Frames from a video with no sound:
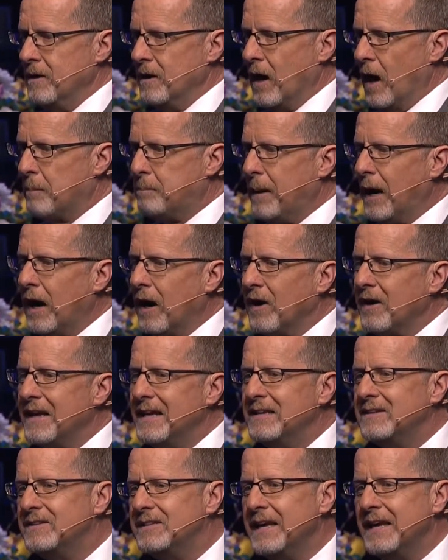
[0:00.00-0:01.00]

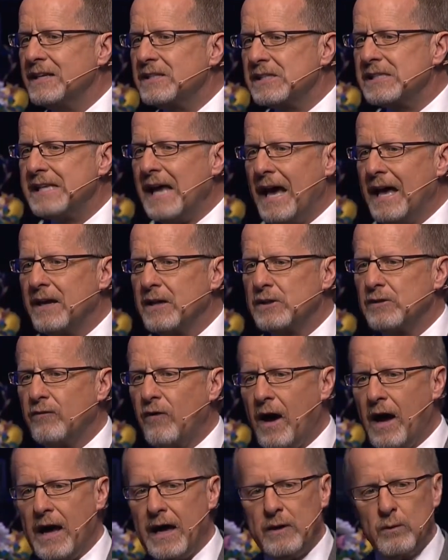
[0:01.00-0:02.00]
apparently
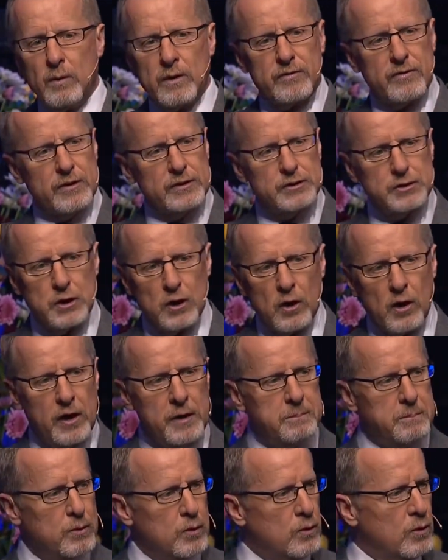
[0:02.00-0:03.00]
dissatisfied with the jury
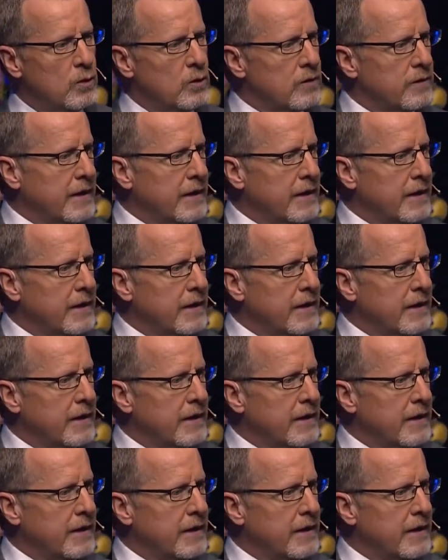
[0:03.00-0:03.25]
pool